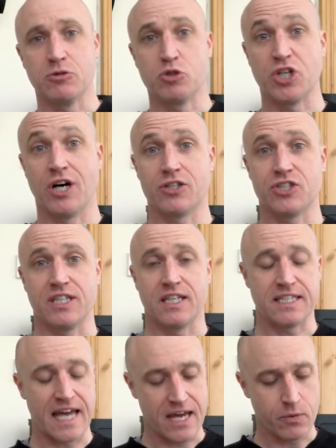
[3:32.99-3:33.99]
you charge it in a
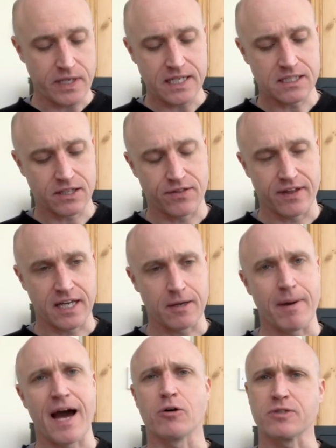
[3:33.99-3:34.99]
day, we need to think
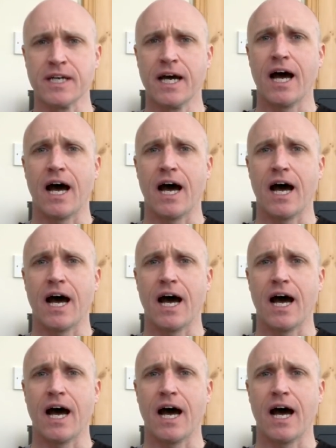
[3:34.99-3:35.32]
about